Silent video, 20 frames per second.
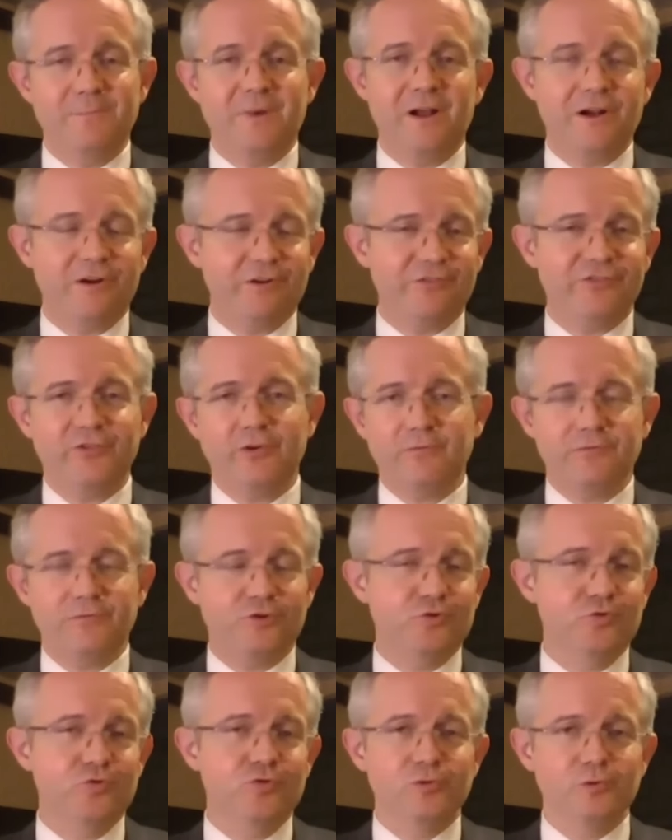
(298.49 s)

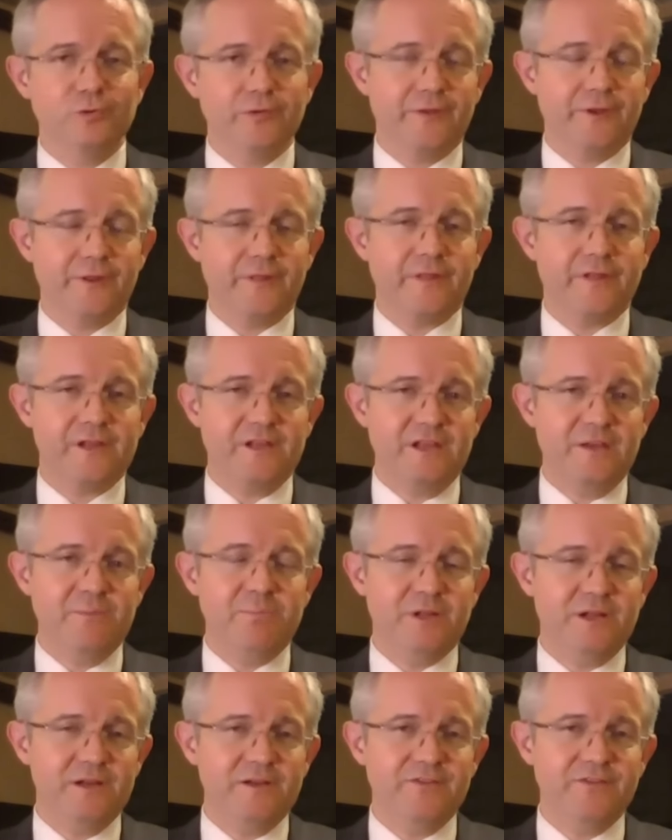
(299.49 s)
Microsoft, Google that are the key
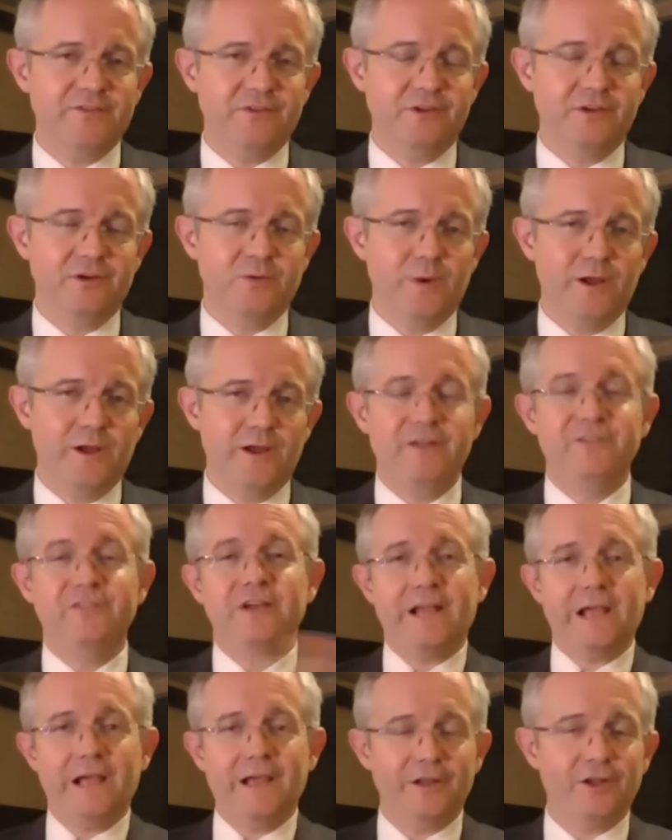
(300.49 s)
players here, where a
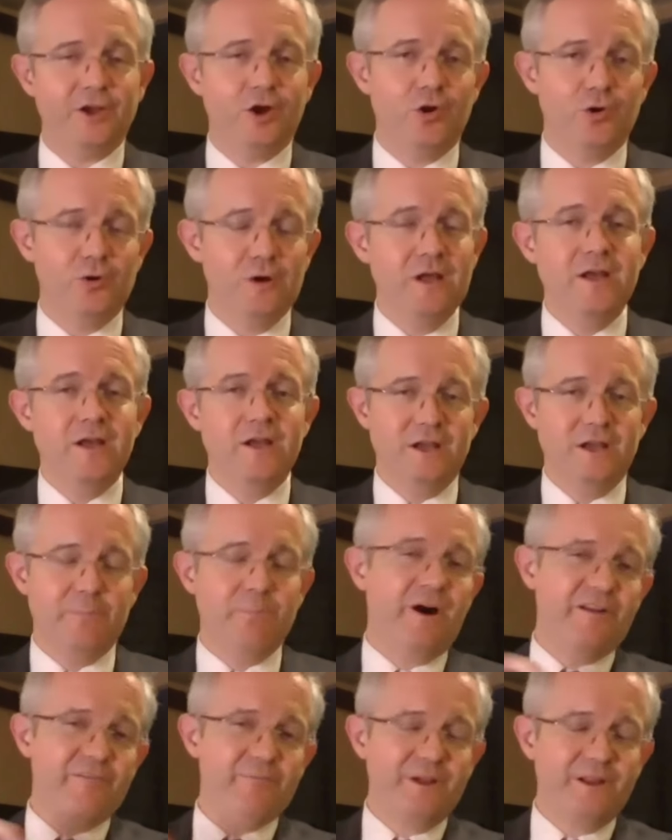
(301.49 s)
decade ago it
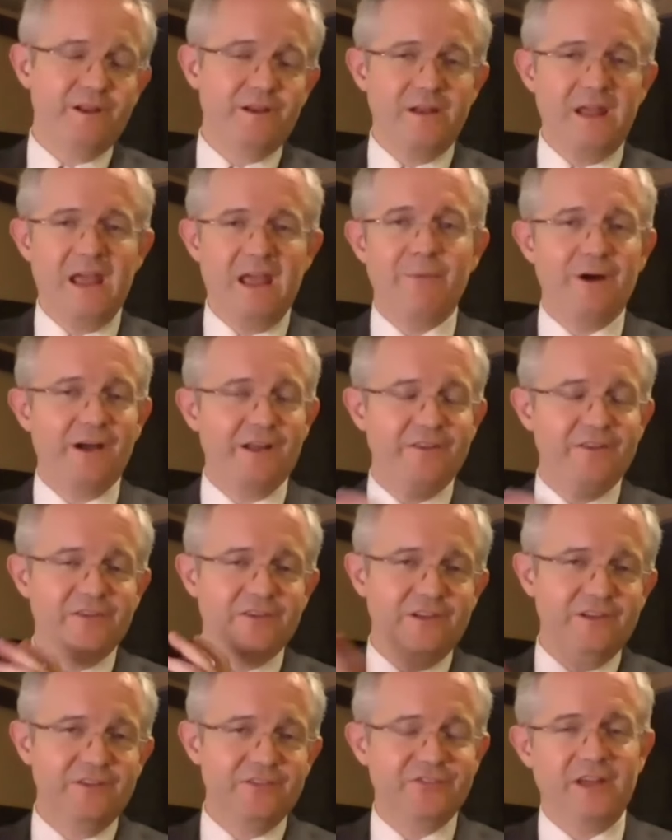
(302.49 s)
might have been
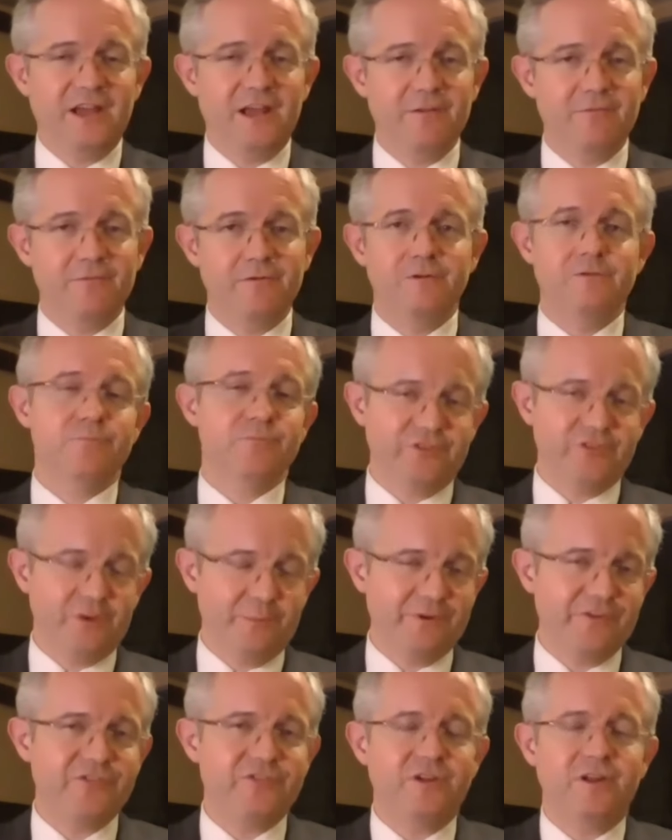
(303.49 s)
MIT, Stanford, to
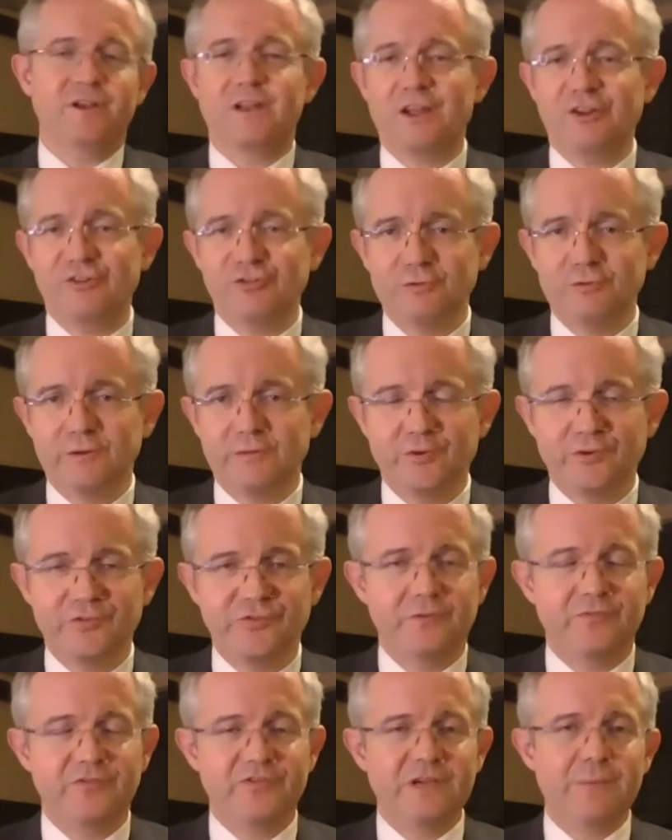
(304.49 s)
some extent, National
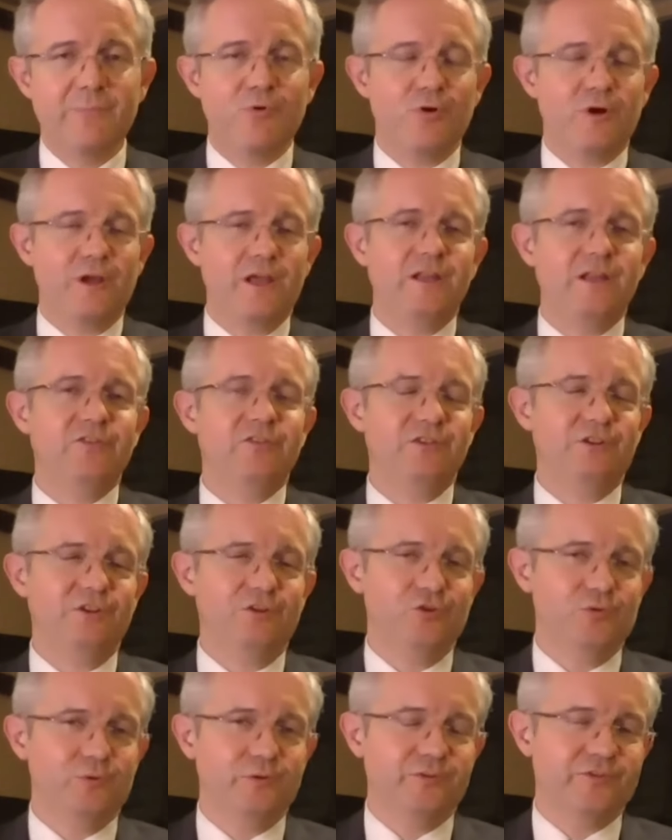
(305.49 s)
University of Singapore,
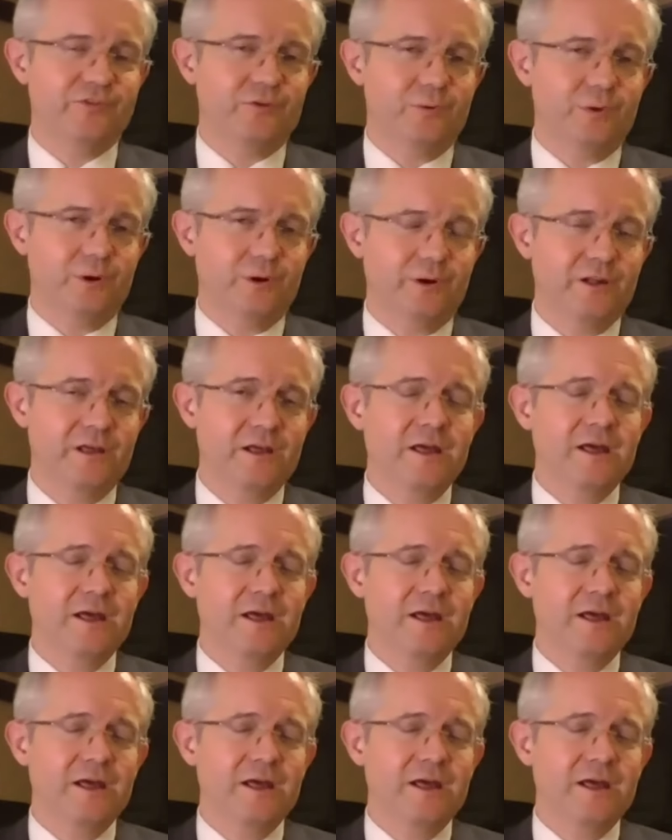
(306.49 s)
NTU, and so on.